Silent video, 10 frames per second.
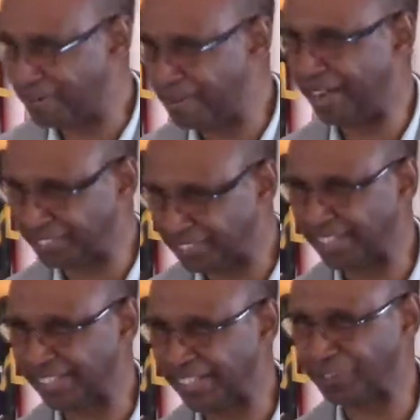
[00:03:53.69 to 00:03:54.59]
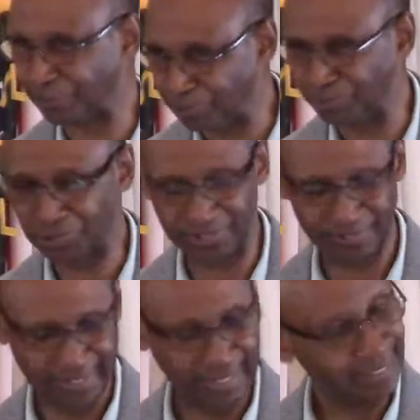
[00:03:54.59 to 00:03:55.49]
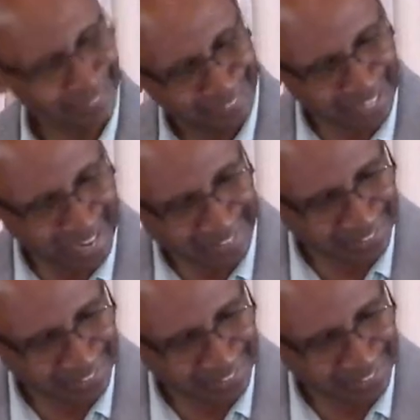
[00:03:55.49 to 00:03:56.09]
out and take care of the roots. Not the